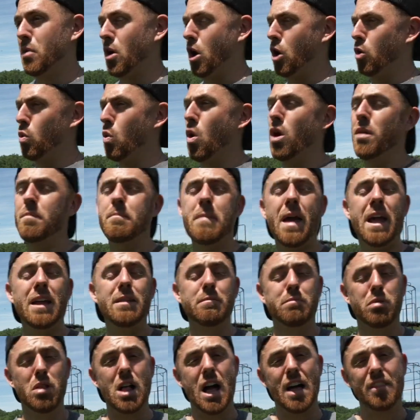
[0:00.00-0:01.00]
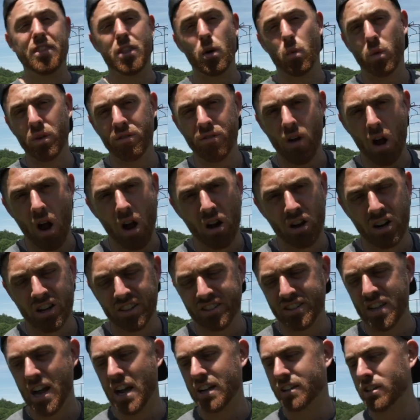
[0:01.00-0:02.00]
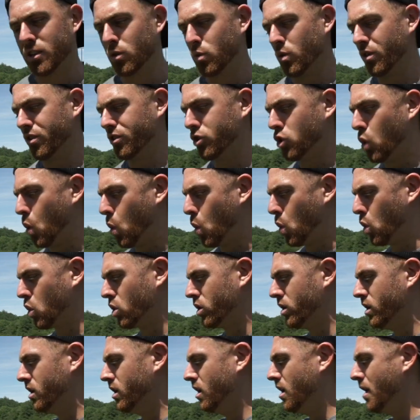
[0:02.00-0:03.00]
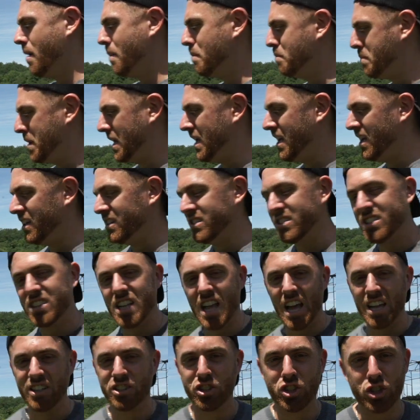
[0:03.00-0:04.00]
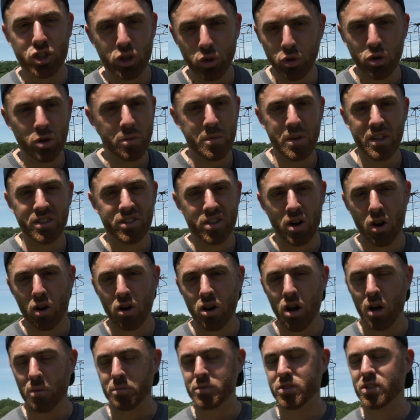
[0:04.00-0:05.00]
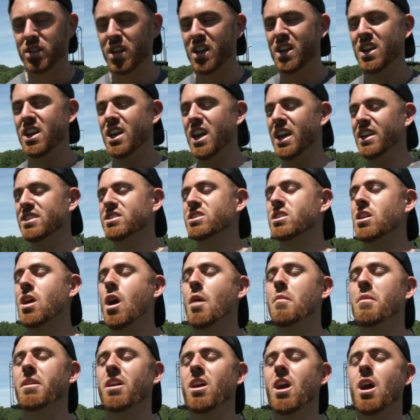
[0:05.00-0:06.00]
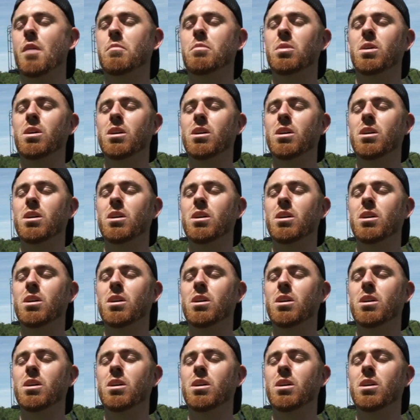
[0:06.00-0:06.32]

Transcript: But our one main plot that we've architected with corn, beans, and soon to be turnips is coming up